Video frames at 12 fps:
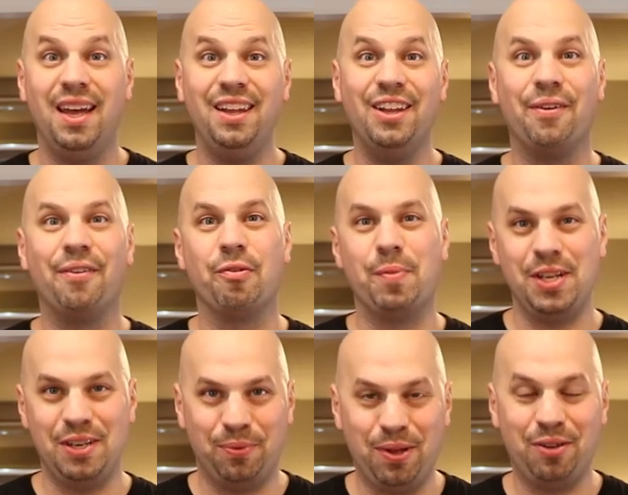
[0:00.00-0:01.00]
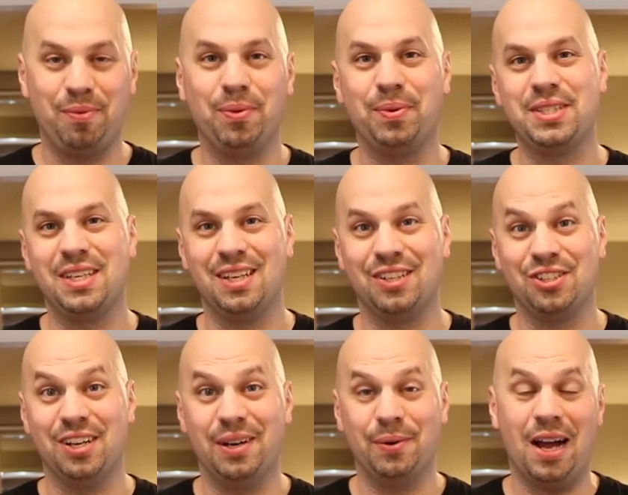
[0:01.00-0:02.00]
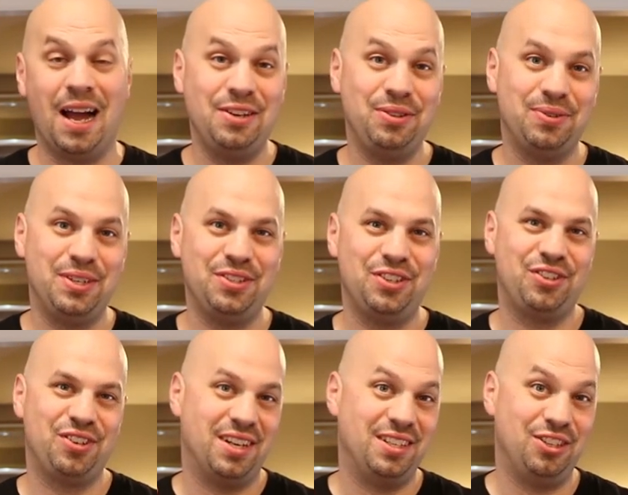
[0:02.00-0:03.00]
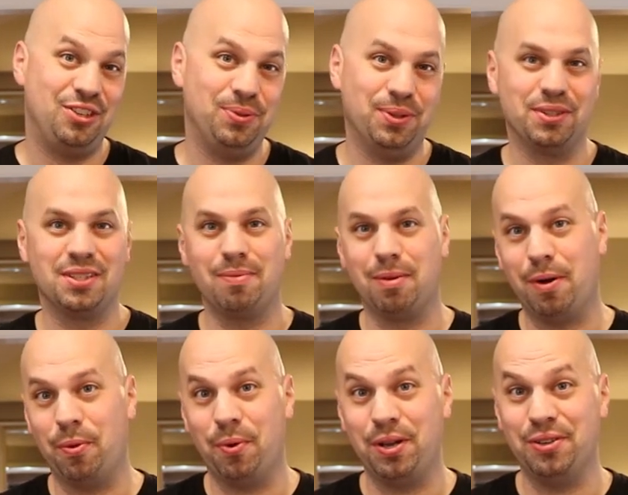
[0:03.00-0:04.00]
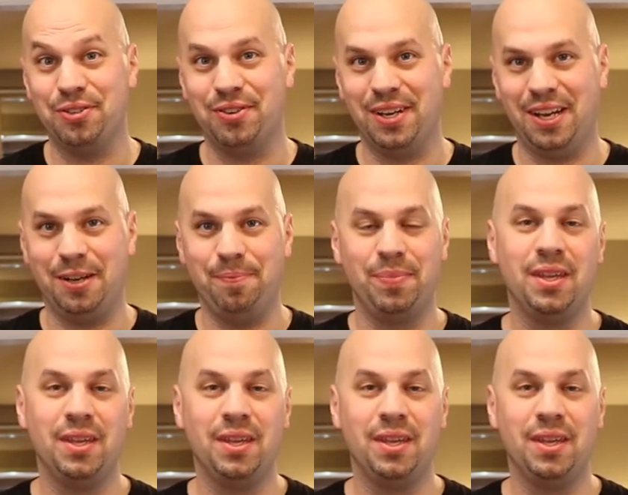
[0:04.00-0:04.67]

Hello everybody and welcome to the Whiskey Dictionary, where I do the research to try to teach you a little something about what you're drinking.